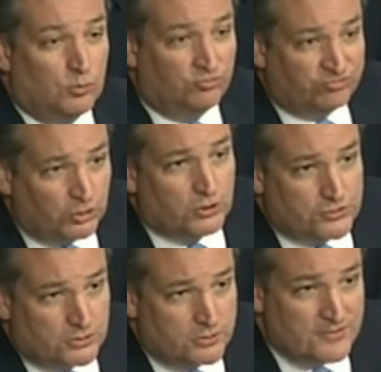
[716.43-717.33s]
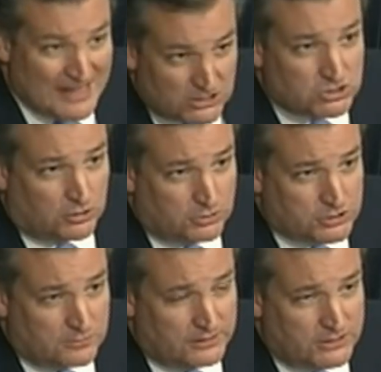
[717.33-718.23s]
will further that assault
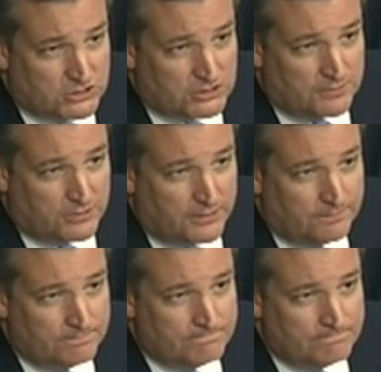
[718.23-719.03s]
on religious liberty.